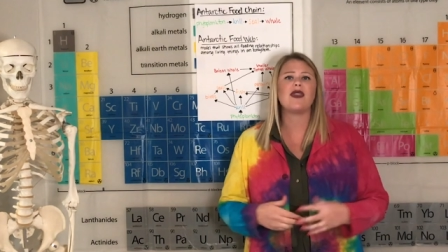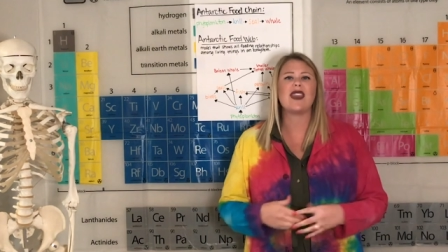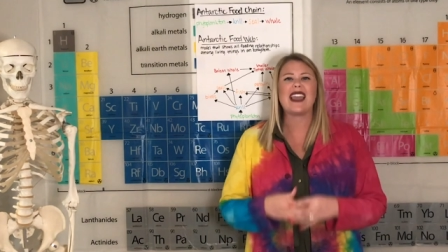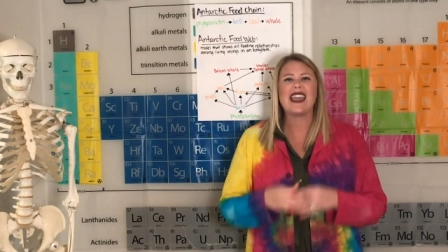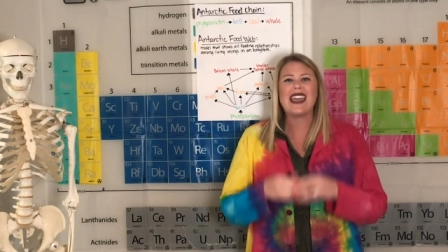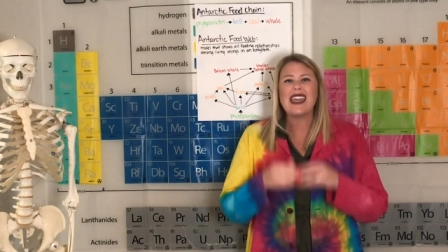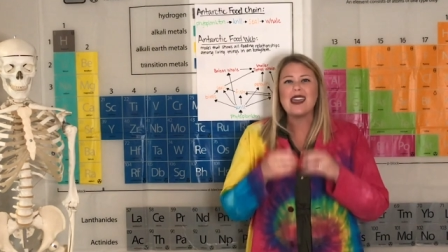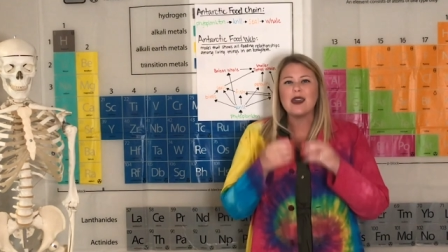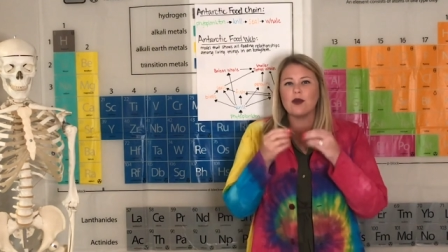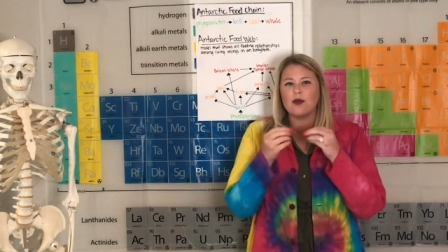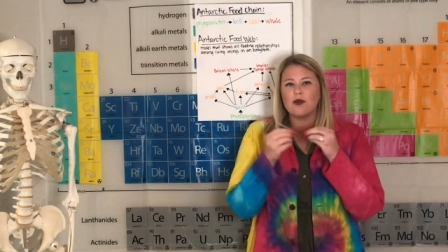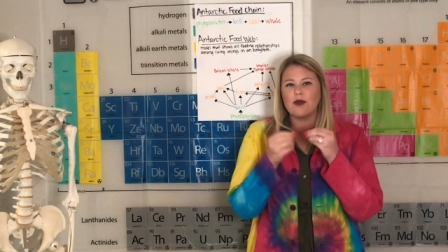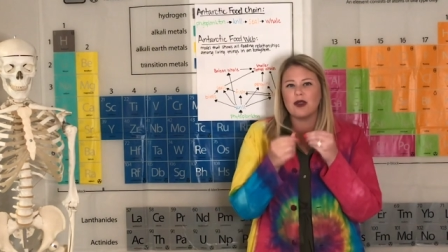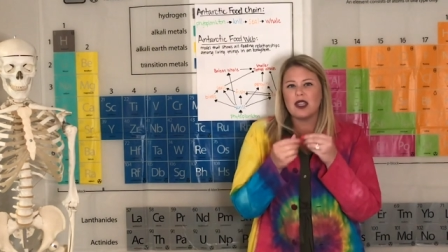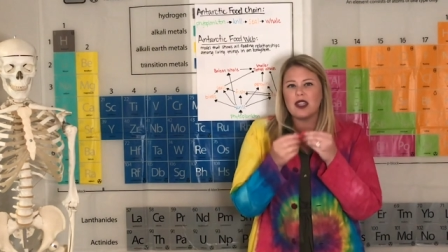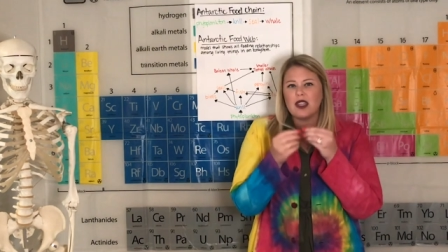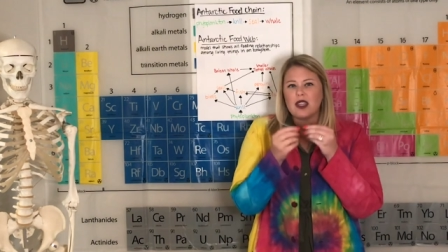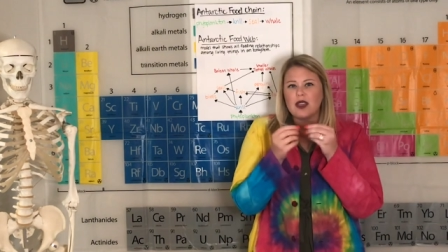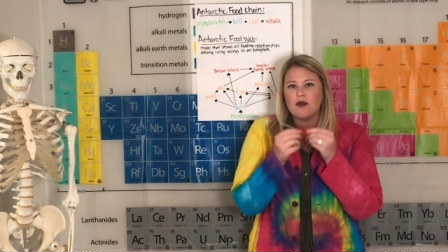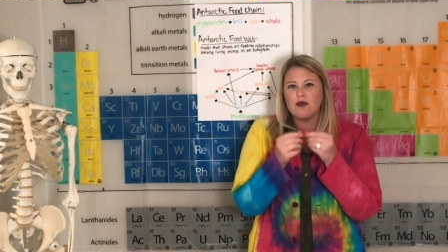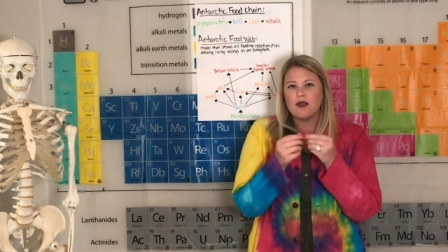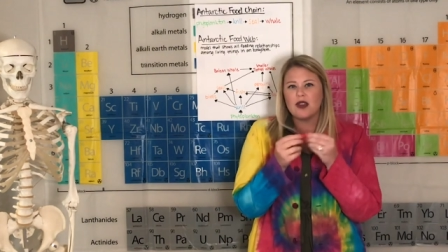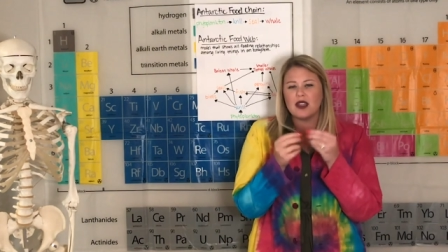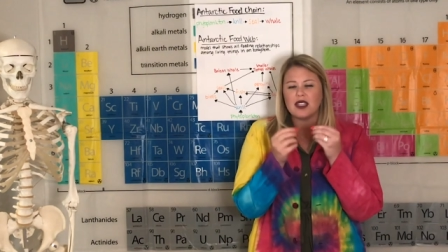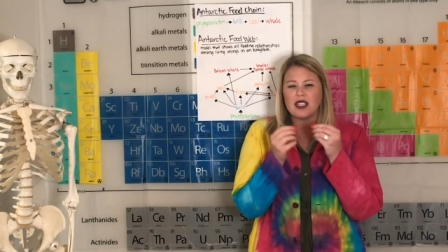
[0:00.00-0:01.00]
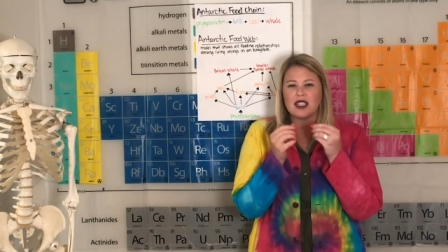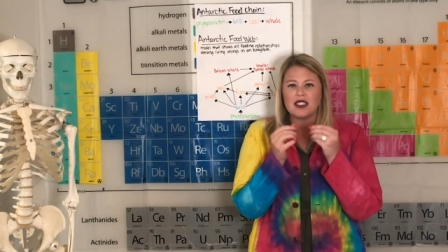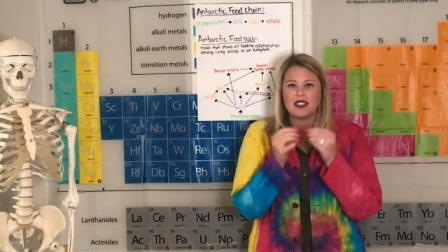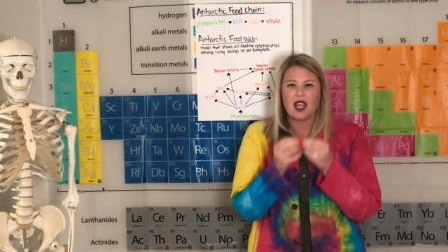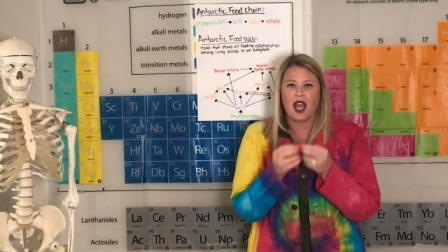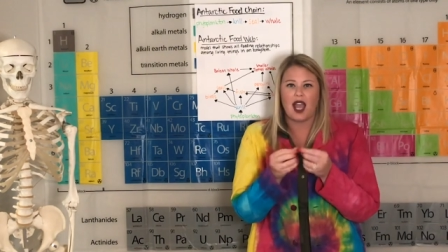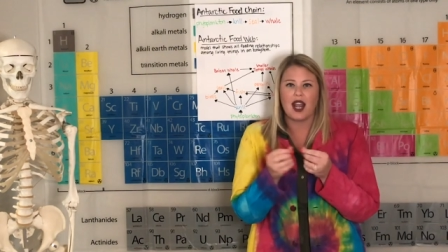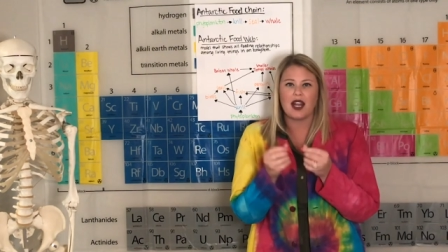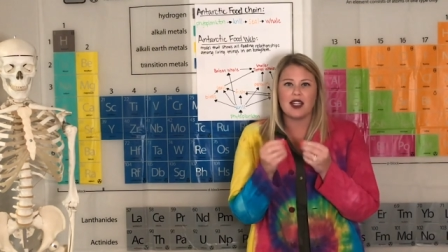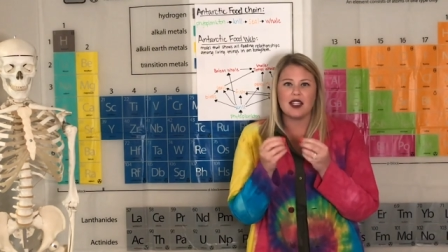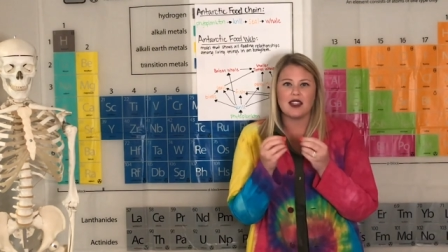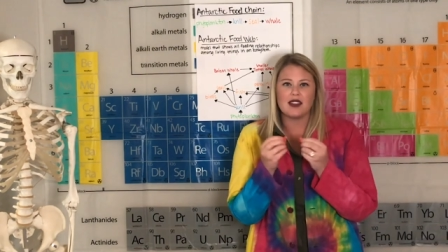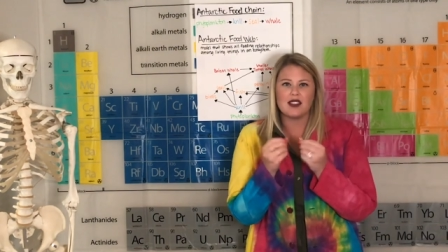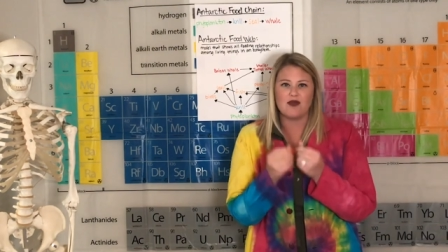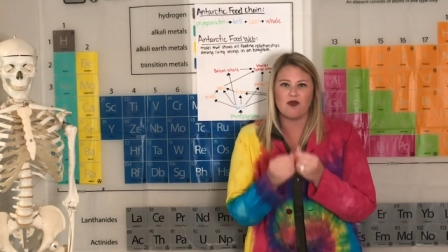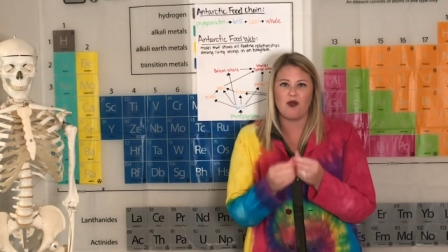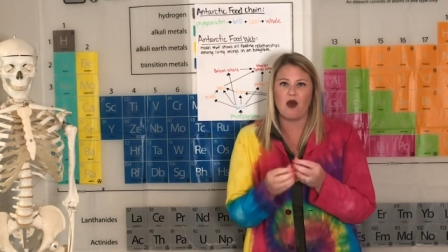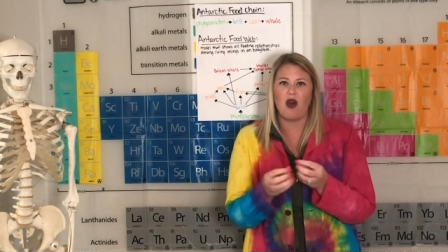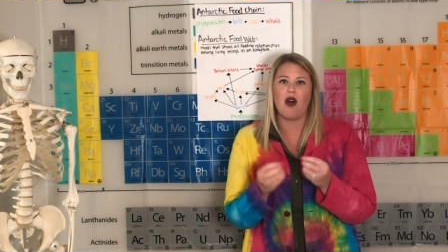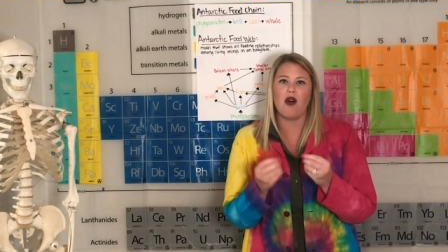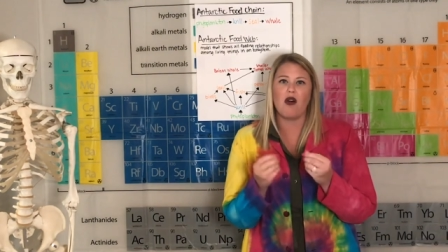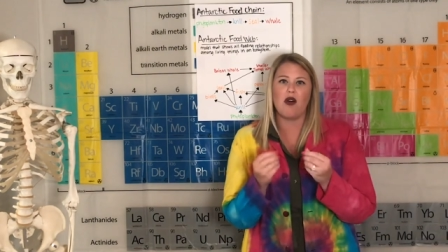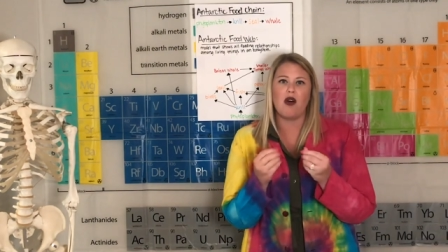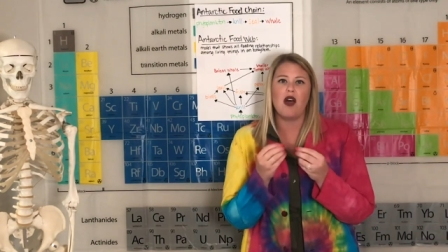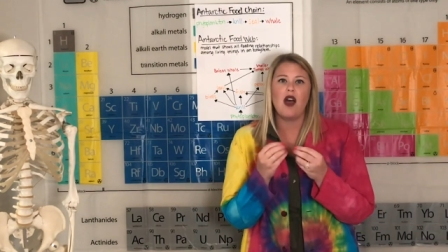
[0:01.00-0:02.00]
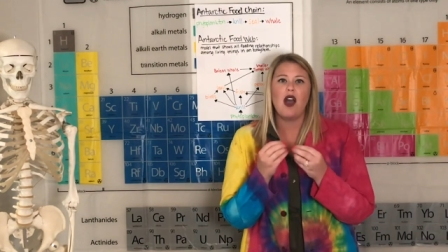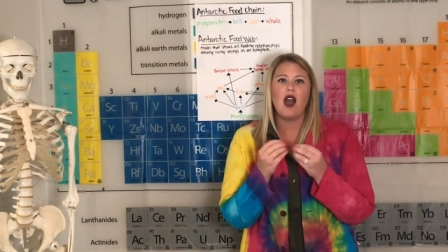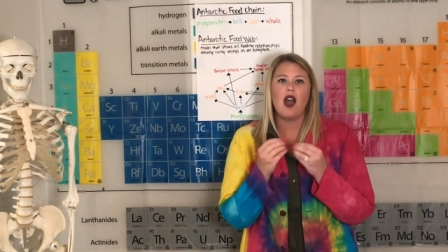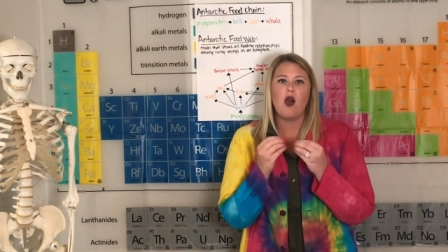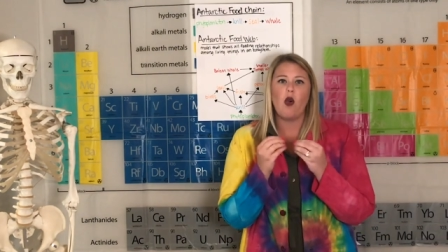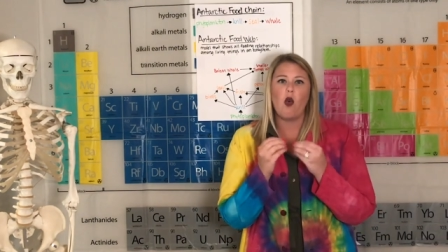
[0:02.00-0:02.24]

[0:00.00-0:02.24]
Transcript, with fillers: They eat really, really tiny, small